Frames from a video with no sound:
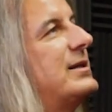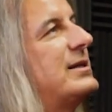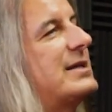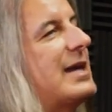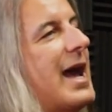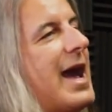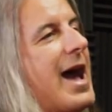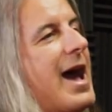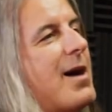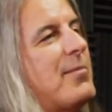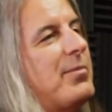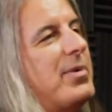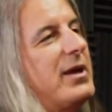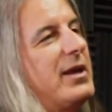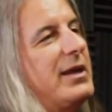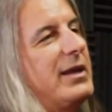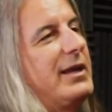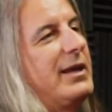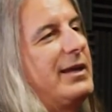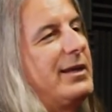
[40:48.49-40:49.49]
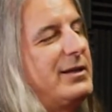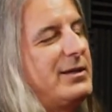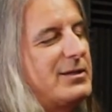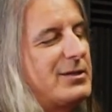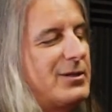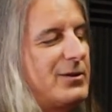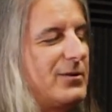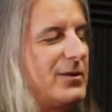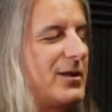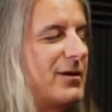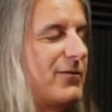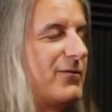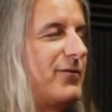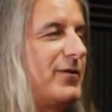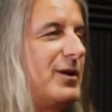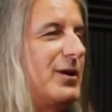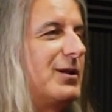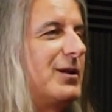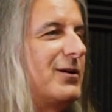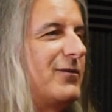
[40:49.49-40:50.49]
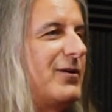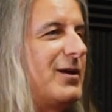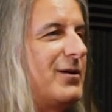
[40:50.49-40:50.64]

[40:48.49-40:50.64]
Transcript: tap into the field of